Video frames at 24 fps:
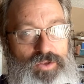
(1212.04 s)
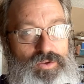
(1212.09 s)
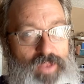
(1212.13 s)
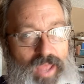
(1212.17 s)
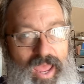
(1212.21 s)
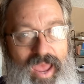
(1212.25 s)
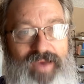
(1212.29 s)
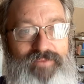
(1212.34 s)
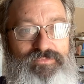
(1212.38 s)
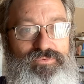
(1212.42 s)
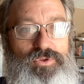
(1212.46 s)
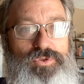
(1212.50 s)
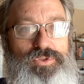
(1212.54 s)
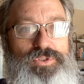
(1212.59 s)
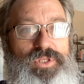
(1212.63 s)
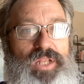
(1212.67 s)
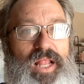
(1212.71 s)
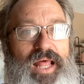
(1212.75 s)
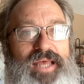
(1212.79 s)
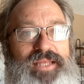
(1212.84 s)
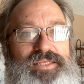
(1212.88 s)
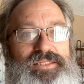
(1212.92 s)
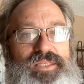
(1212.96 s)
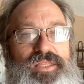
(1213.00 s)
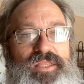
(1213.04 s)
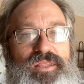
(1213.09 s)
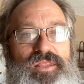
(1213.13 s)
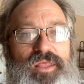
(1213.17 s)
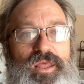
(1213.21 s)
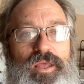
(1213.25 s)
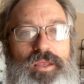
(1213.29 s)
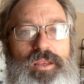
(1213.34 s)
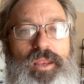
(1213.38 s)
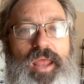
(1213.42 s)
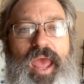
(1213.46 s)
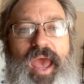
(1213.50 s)
Have those lines.
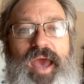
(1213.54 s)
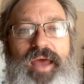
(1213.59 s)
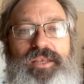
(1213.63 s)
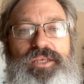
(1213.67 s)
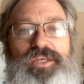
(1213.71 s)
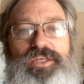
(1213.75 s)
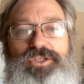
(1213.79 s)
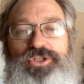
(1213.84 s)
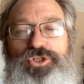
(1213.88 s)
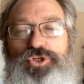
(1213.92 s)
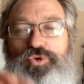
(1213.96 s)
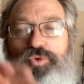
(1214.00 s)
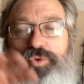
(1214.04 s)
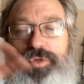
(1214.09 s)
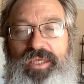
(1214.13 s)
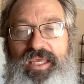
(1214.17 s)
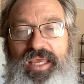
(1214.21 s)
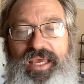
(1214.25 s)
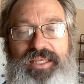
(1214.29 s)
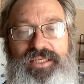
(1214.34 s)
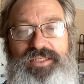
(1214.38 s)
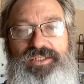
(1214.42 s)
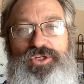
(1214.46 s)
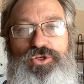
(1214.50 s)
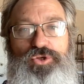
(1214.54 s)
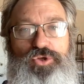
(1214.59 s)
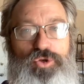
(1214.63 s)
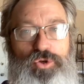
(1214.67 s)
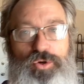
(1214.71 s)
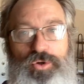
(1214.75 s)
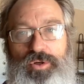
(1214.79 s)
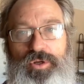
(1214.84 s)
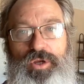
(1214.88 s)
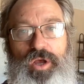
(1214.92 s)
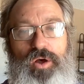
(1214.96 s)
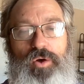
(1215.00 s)
How did you get to
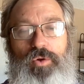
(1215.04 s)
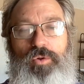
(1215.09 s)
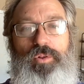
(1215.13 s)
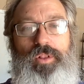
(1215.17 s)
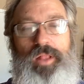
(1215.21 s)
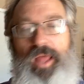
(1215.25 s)
your goal?